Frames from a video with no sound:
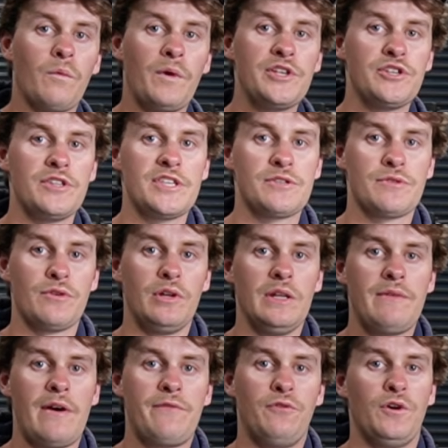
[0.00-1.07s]
We do this with all
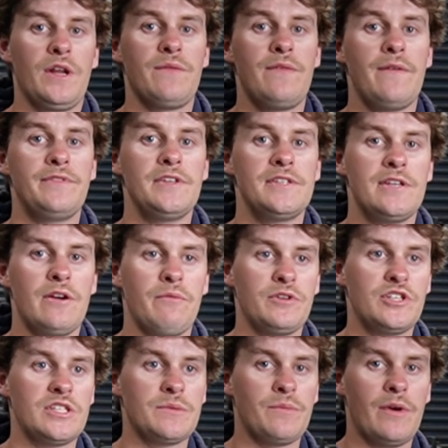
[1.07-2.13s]
of our 1450s here at
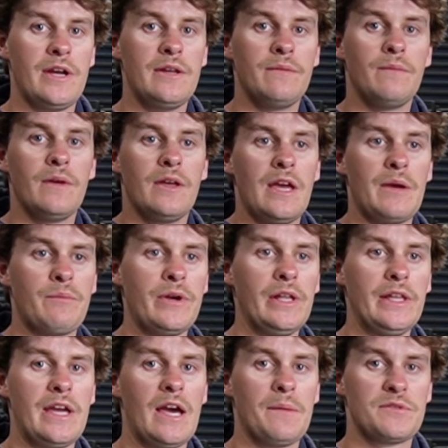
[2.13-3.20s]
Richardson Marine. It
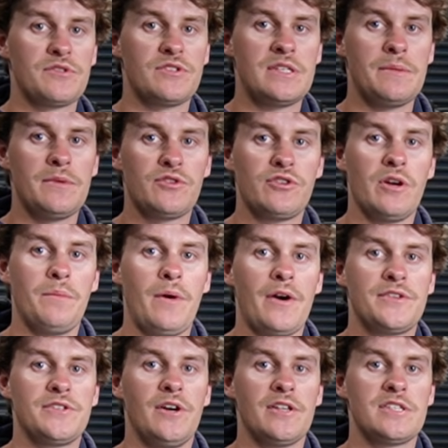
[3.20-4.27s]
really helps with symmetry on
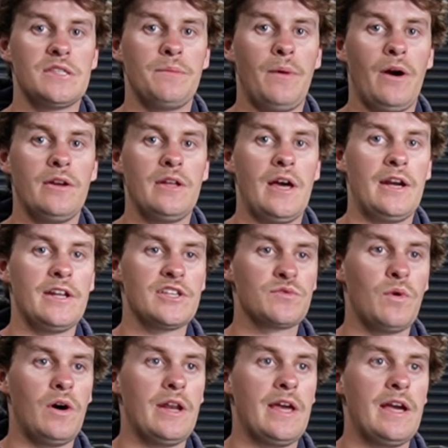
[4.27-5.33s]
both sides of the boat, and it is
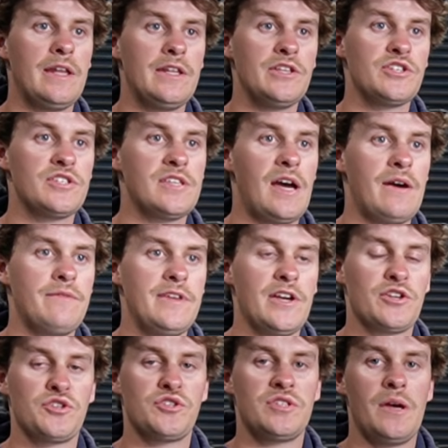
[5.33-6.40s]
quite handy just to have the
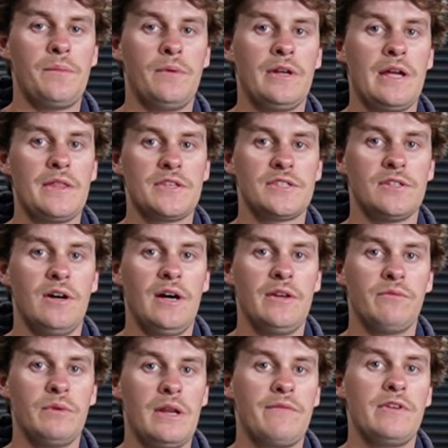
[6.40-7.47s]
extra step on either
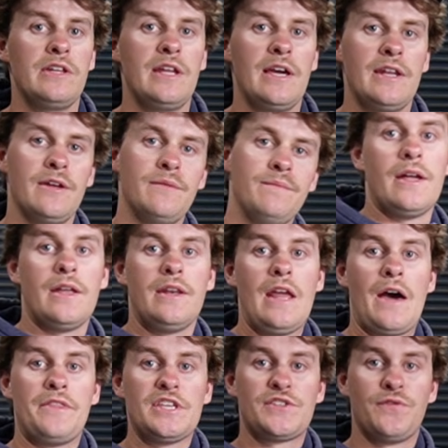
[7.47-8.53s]
side whenever you need it.
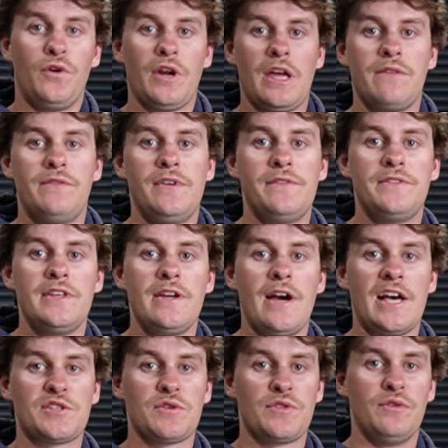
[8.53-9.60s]
Now this 1450, as with